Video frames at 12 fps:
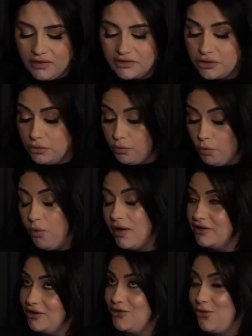So one
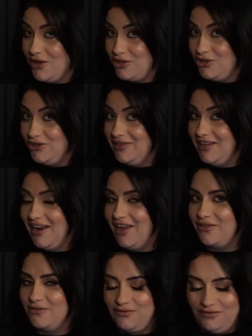question that
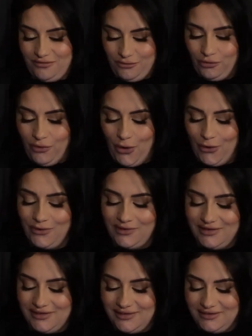I wrote,
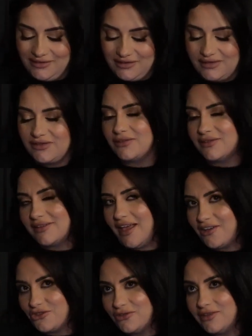this is
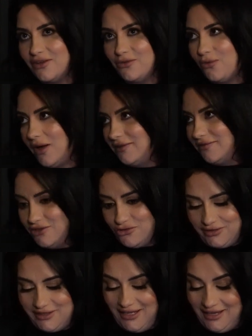actually quite
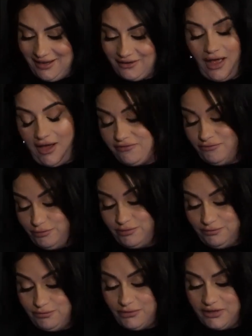interesting. I have
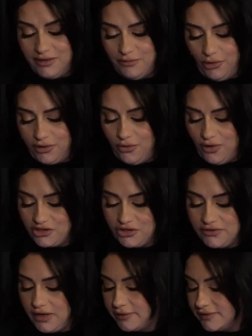pretty important
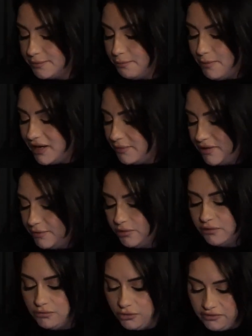questions. It's many
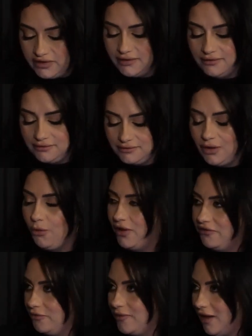people moving
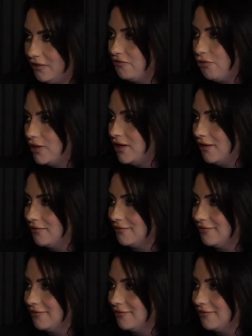away from California.